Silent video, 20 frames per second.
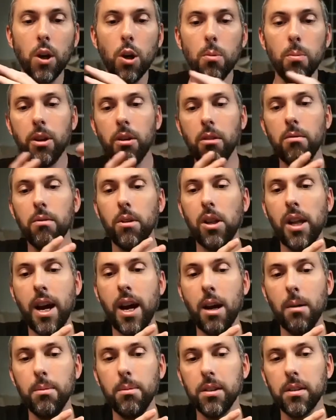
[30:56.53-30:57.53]
Open Infra
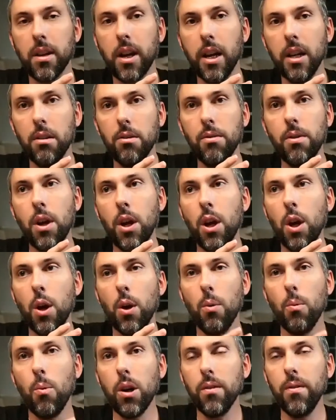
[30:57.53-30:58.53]
Labs is kind of
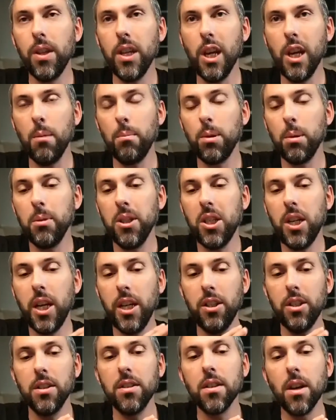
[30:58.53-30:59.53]
one of the
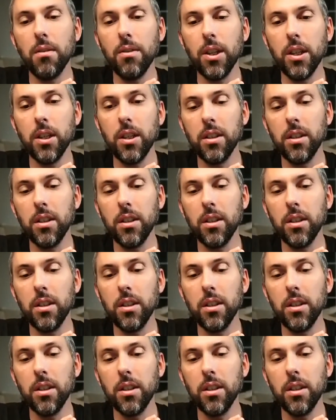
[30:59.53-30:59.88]
implementations of it.